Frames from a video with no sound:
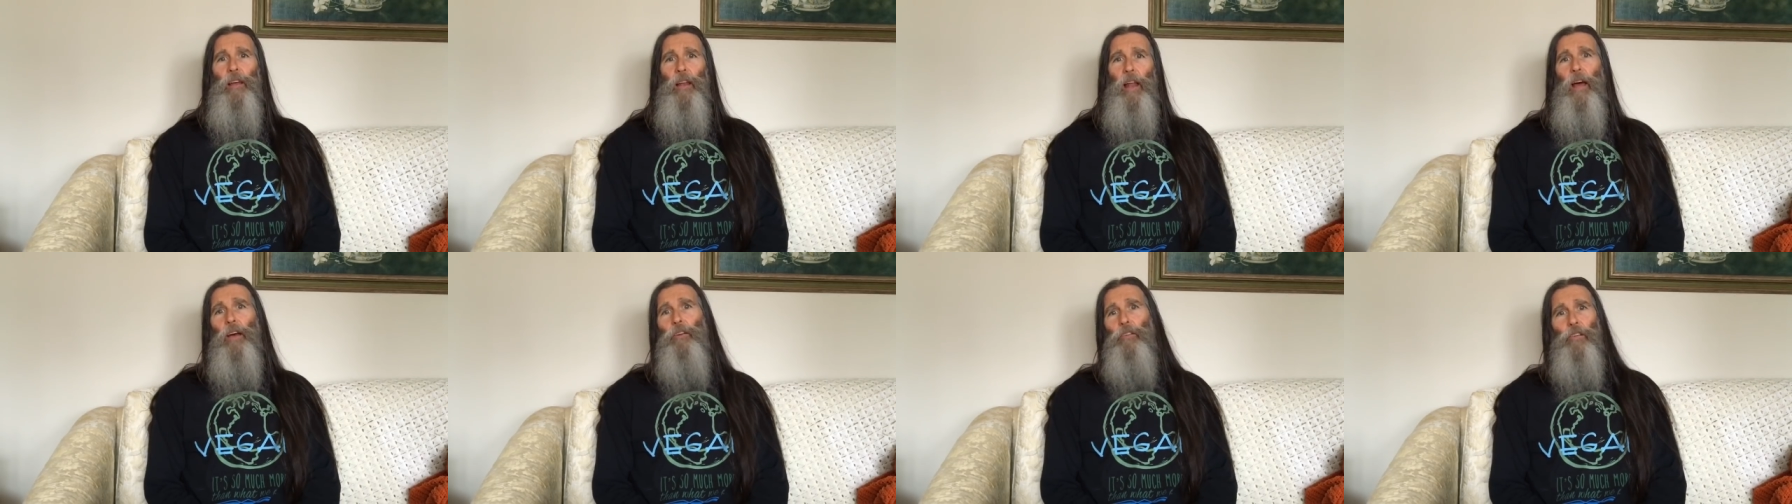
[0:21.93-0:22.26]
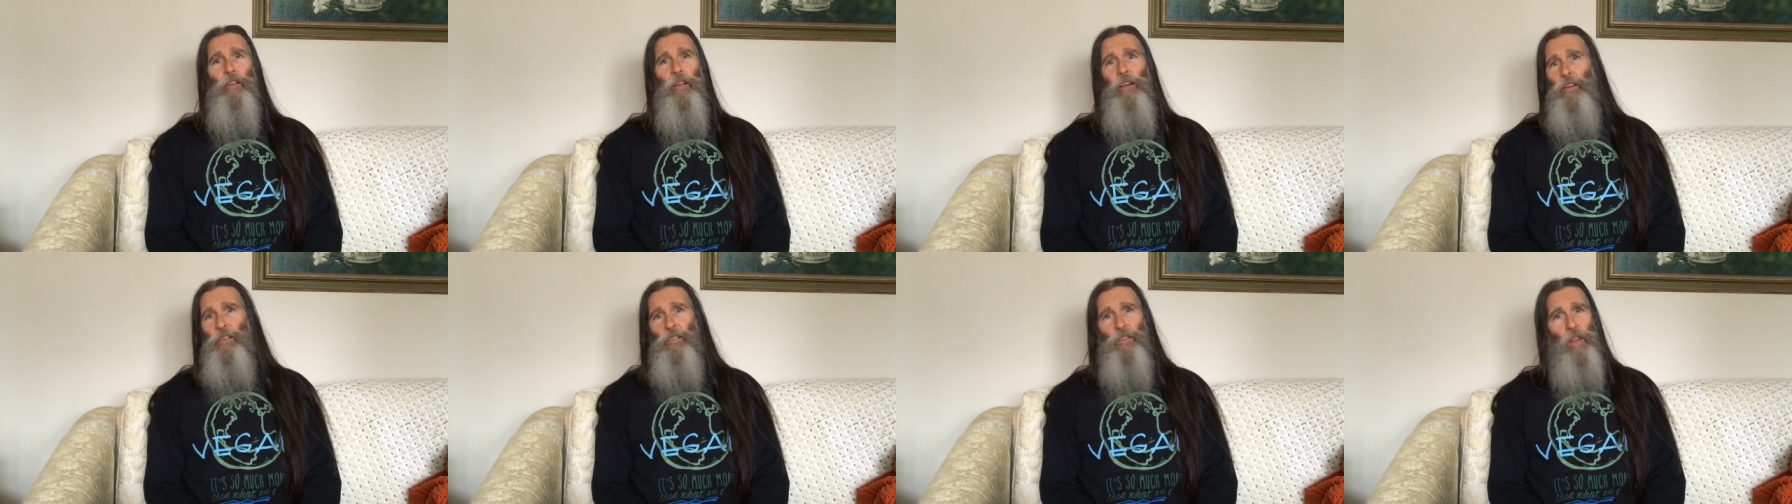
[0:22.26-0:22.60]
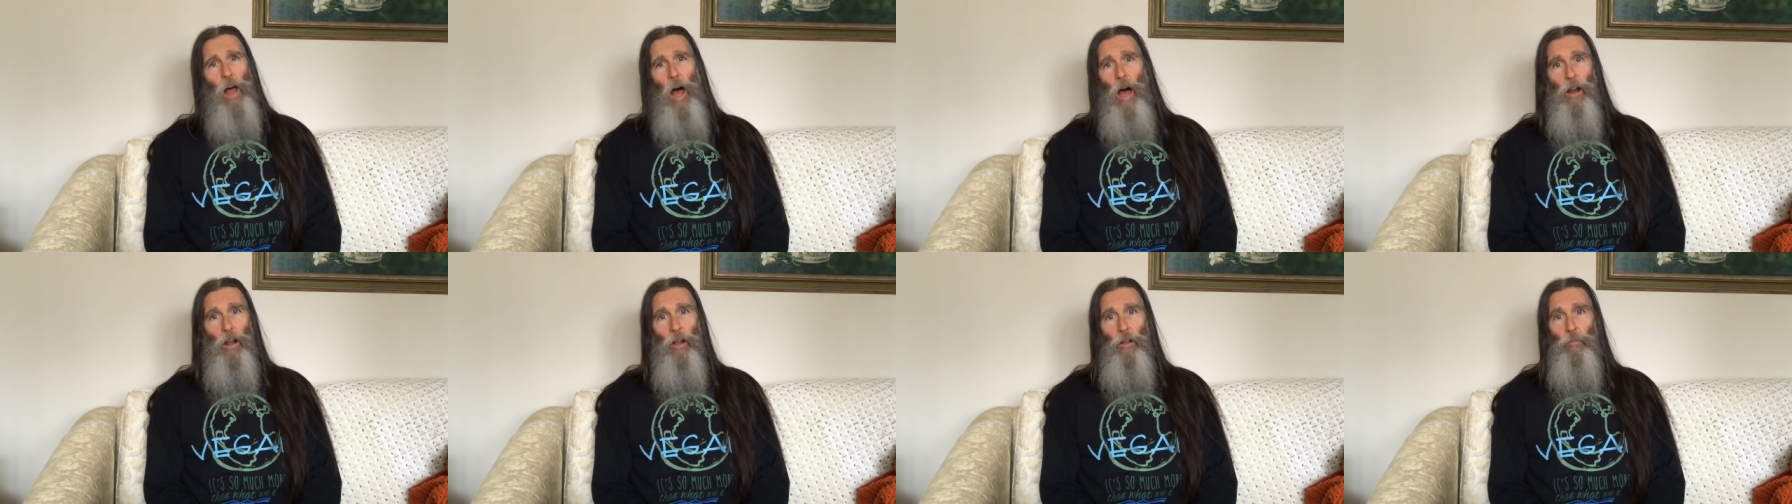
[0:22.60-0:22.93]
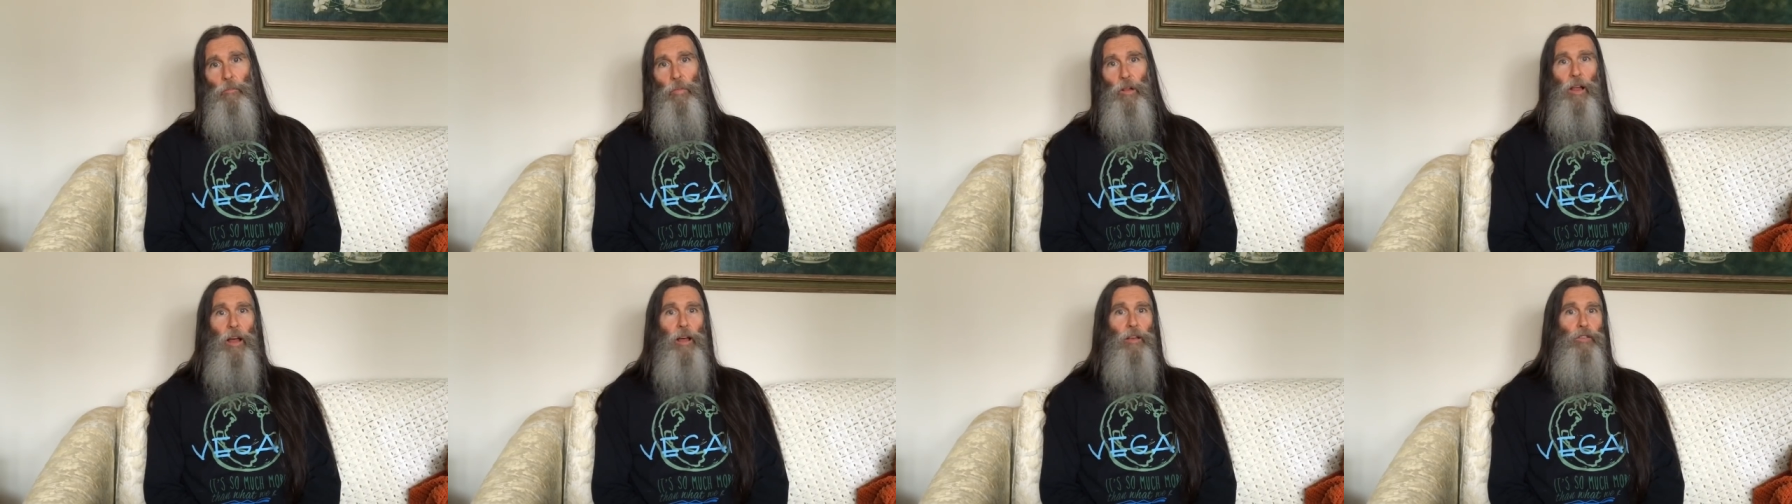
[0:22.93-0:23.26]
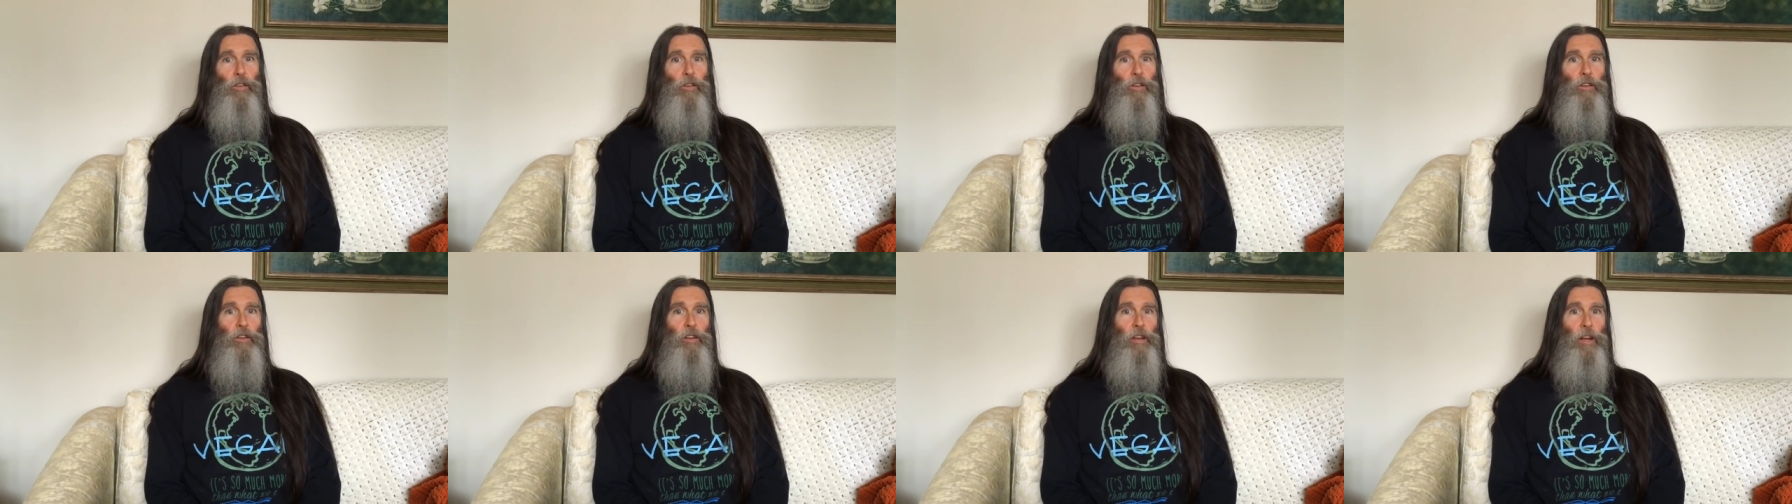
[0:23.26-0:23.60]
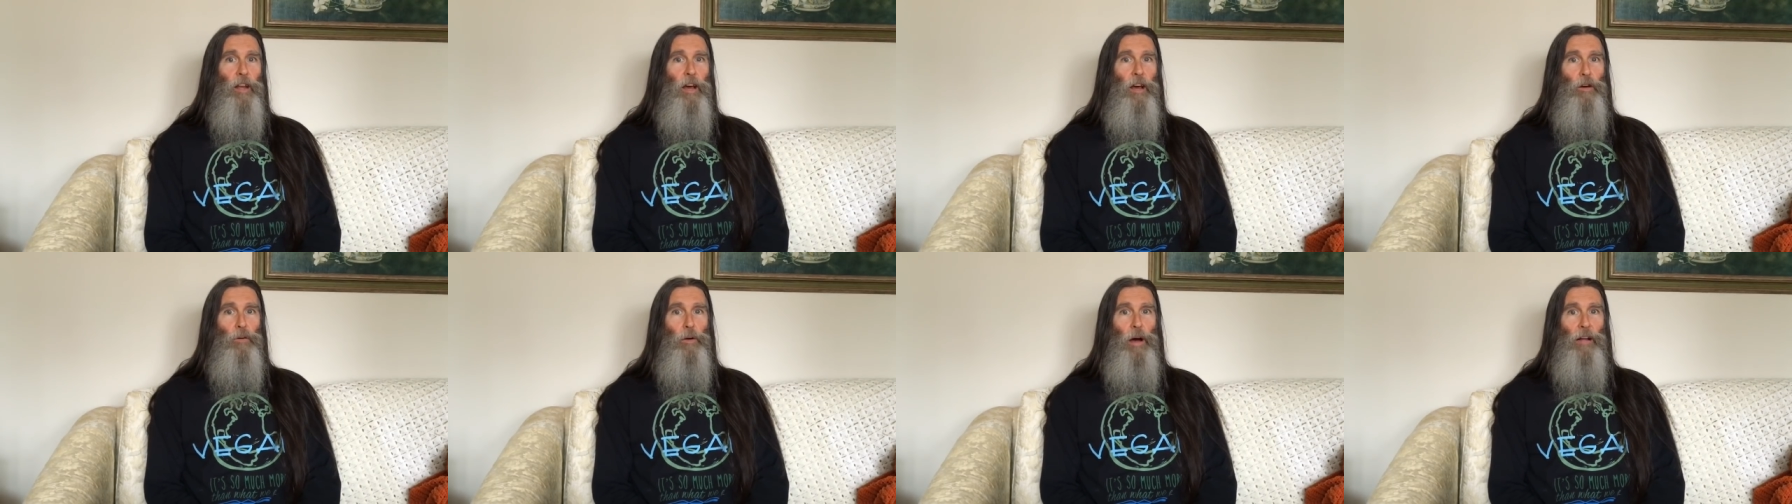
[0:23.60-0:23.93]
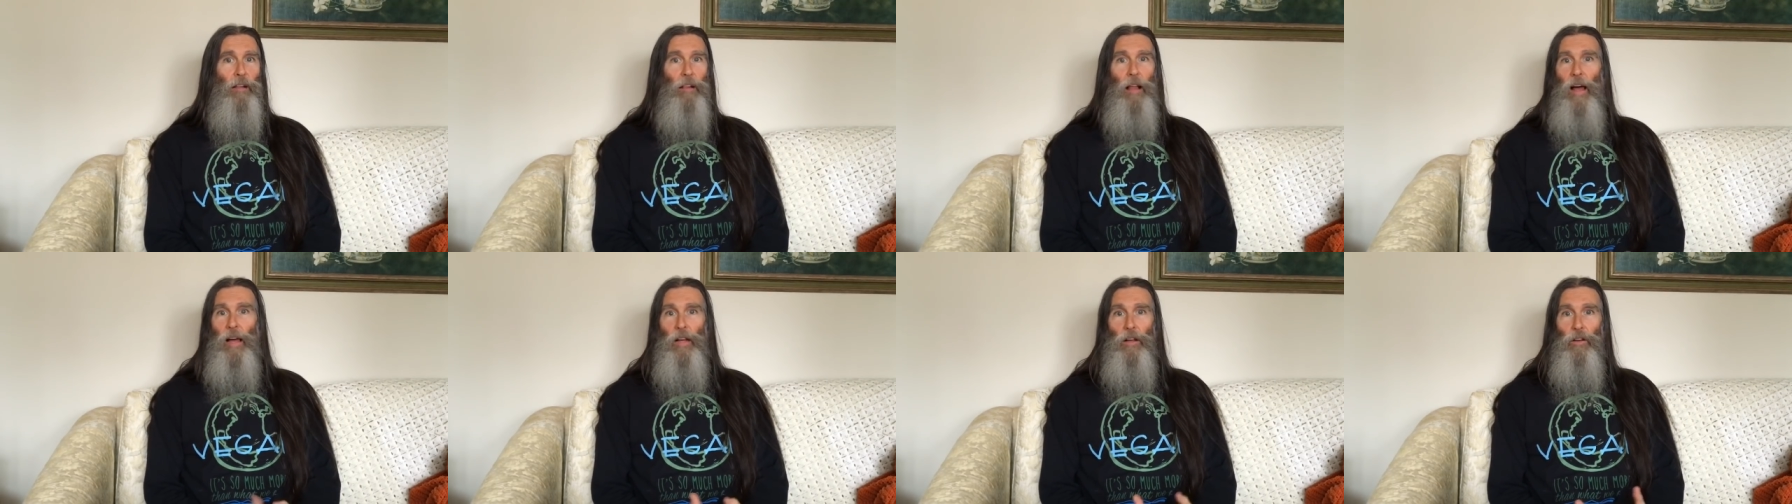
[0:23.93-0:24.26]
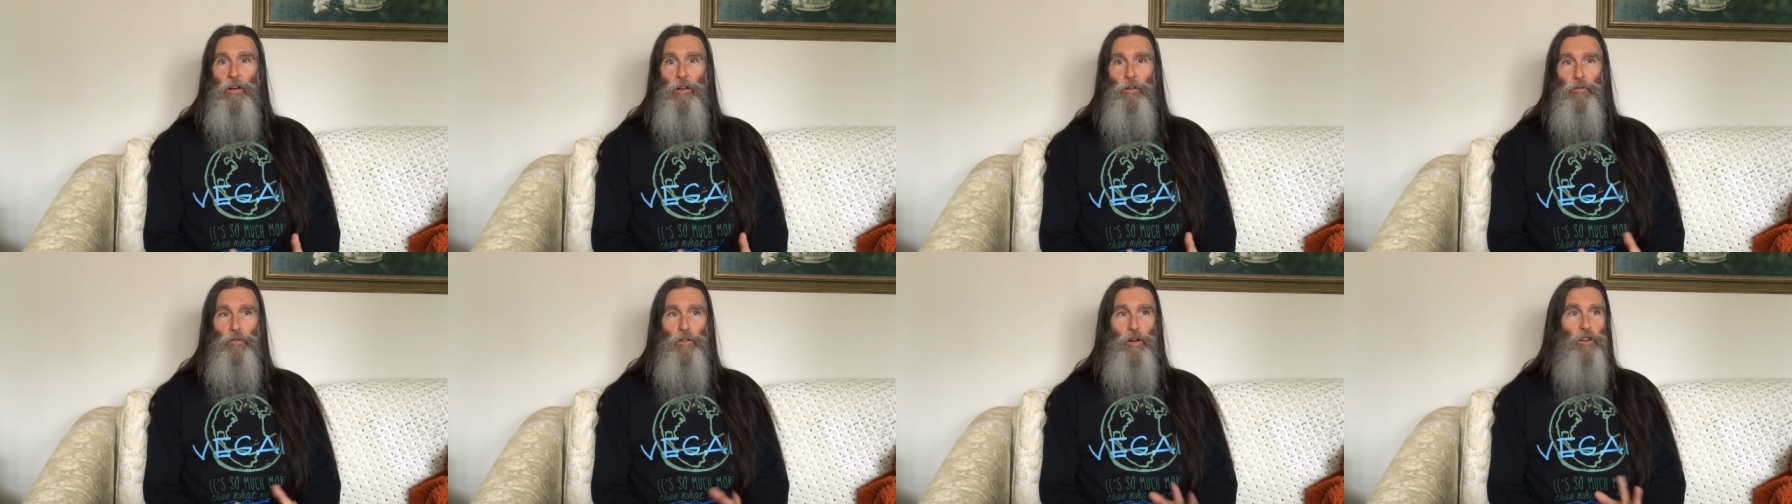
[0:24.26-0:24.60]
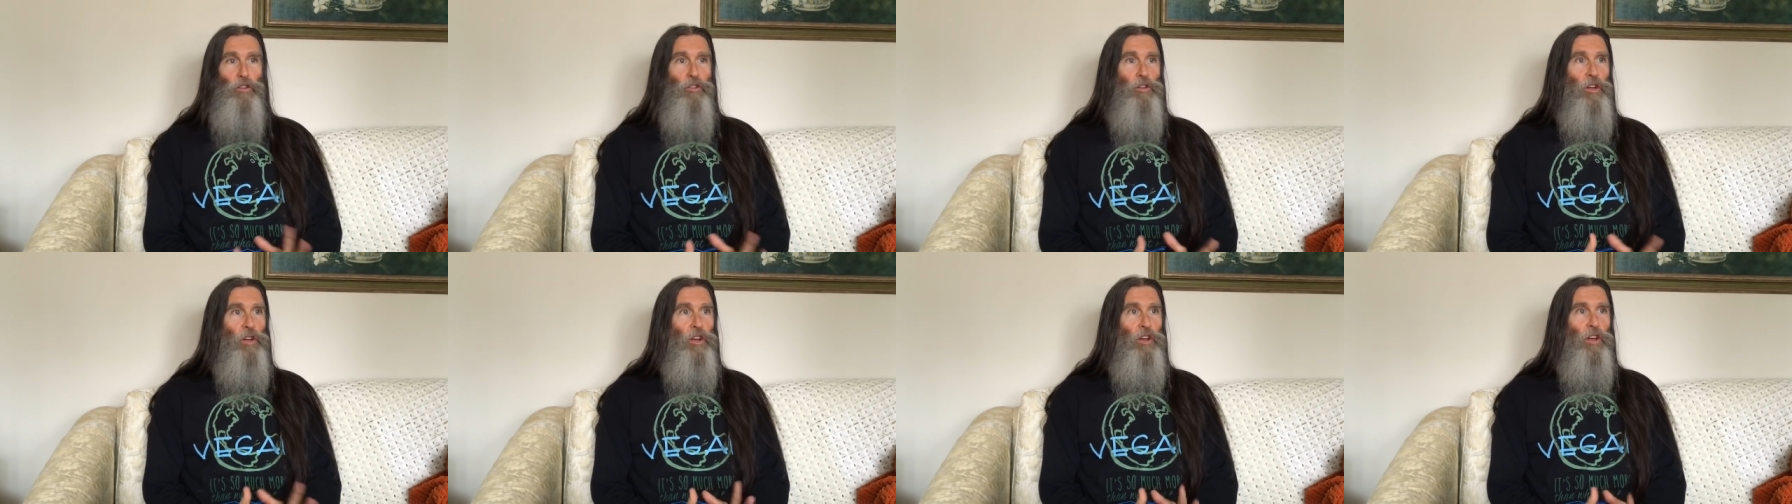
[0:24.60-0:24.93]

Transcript: And actually, it's not unpleasant, you know. I like different